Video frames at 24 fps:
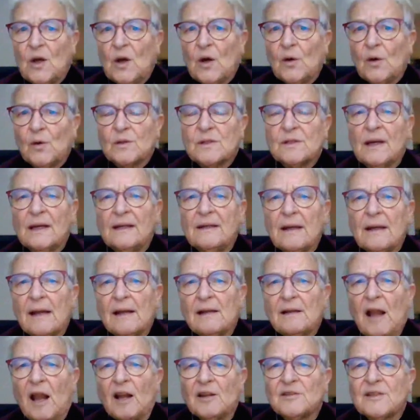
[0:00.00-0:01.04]
no. So
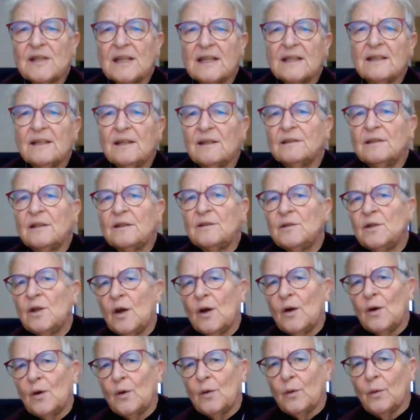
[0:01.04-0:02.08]
I'll take here the